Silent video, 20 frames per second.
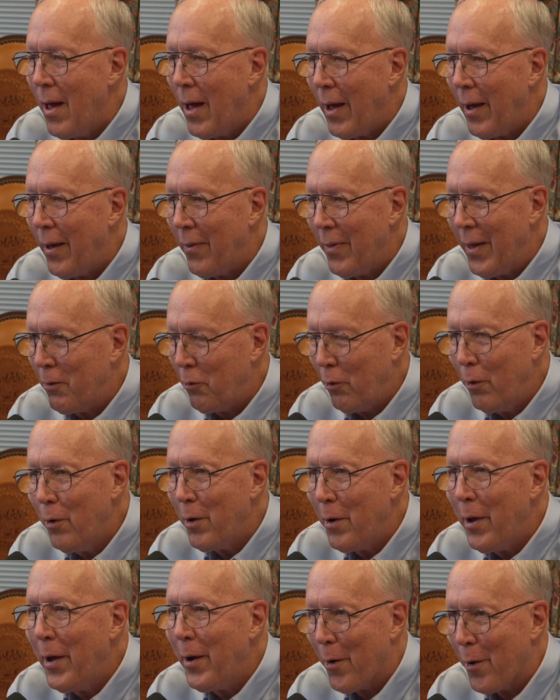And that's good
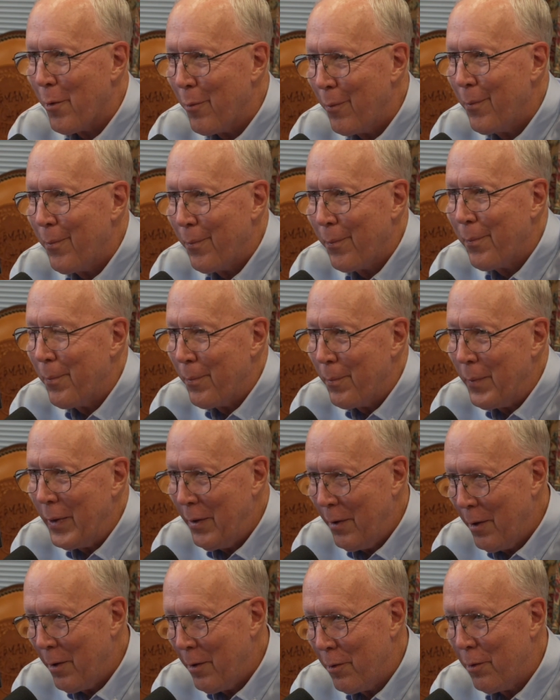to hear
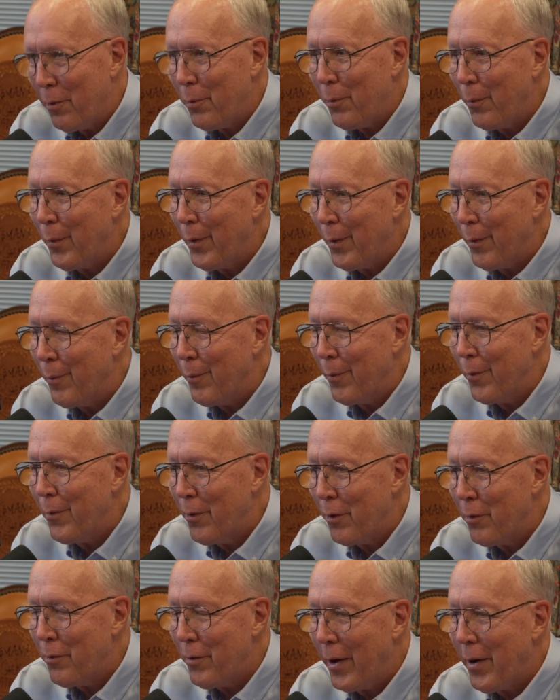because we've
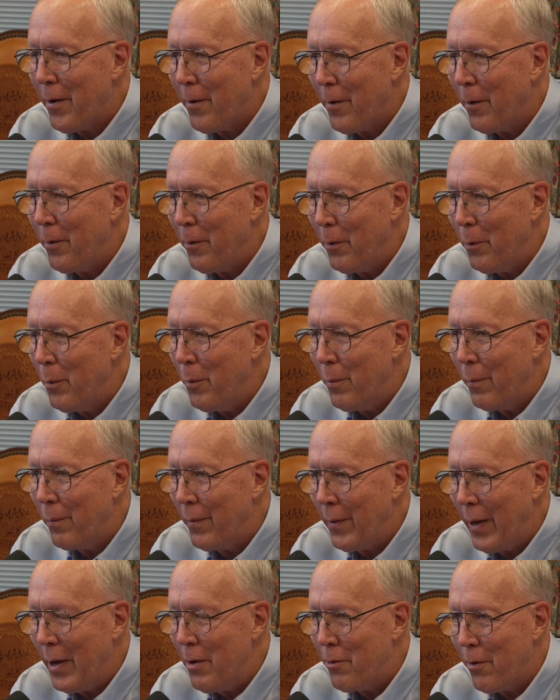just hired a new
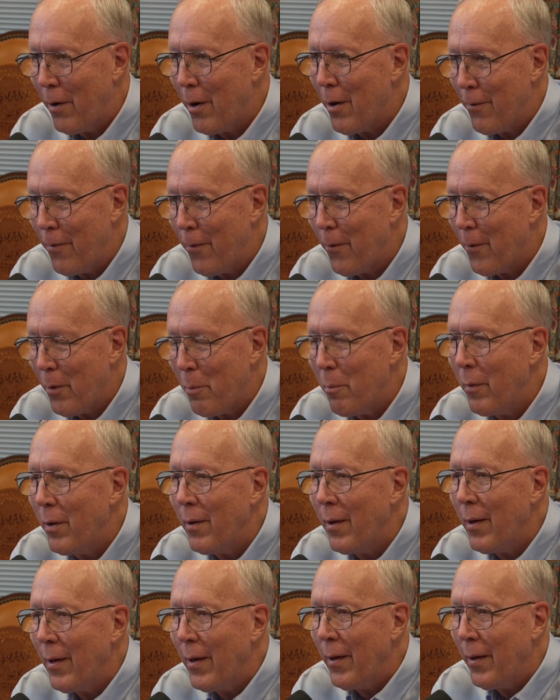HR firm.
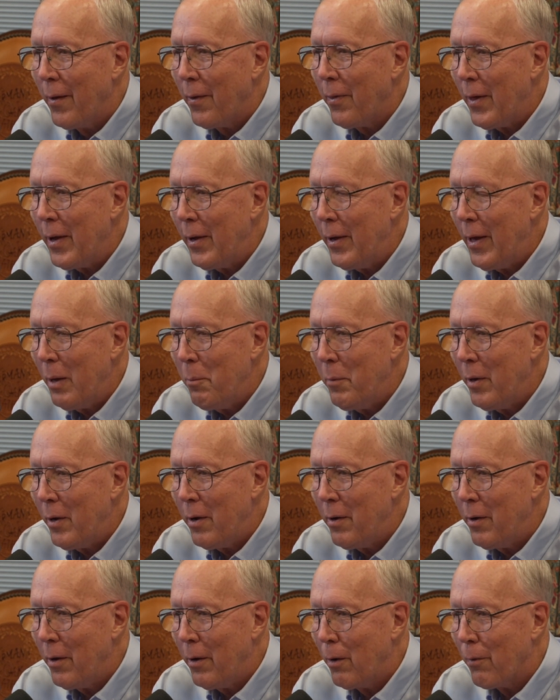They came in
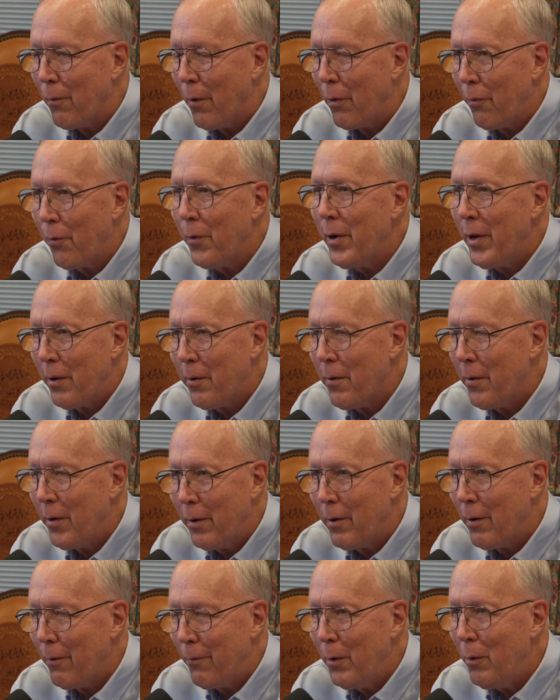and did over 300
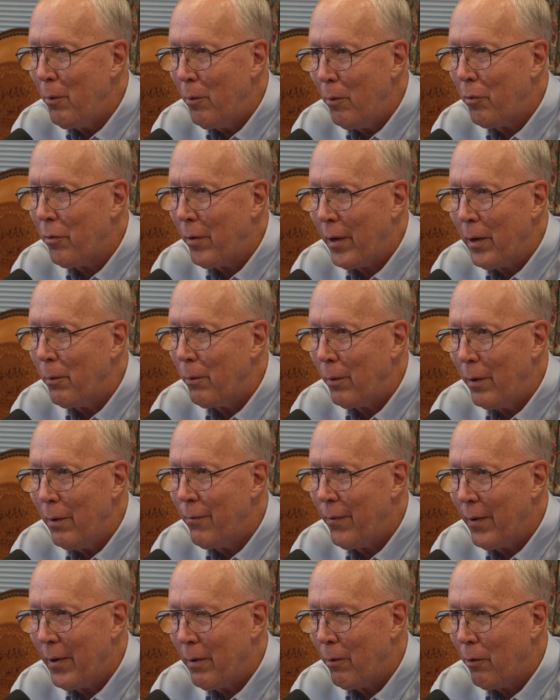interviews. They only
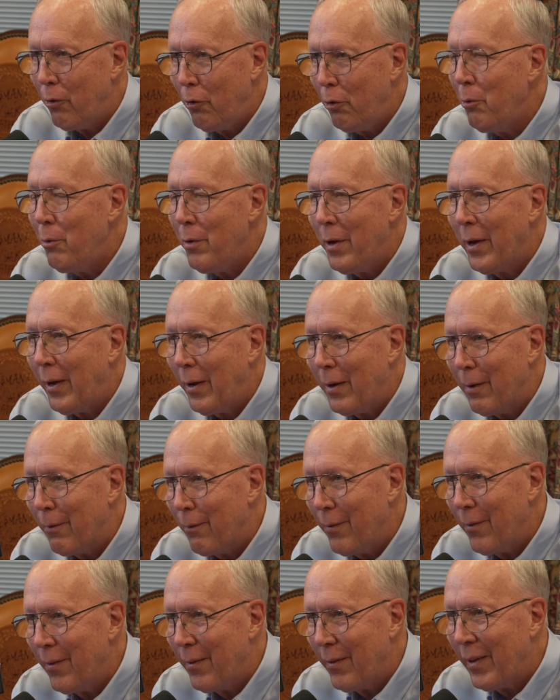found 2
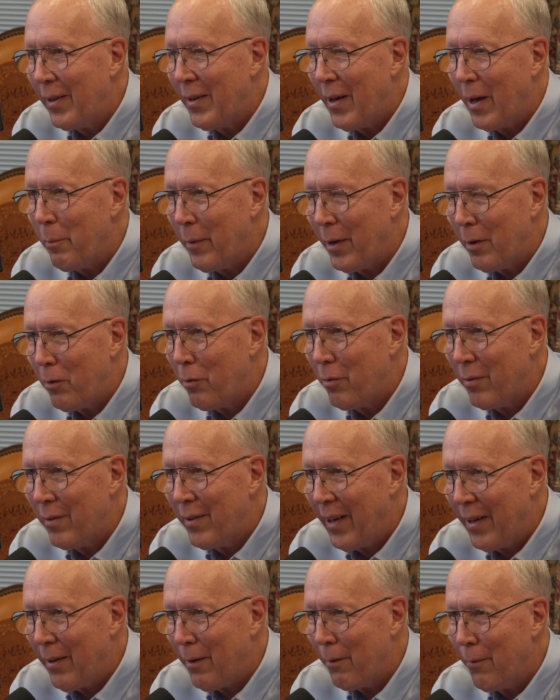negative comments
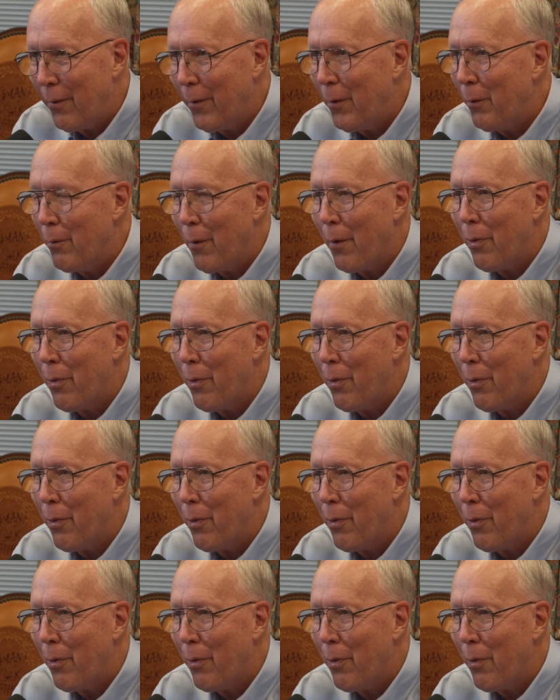out of over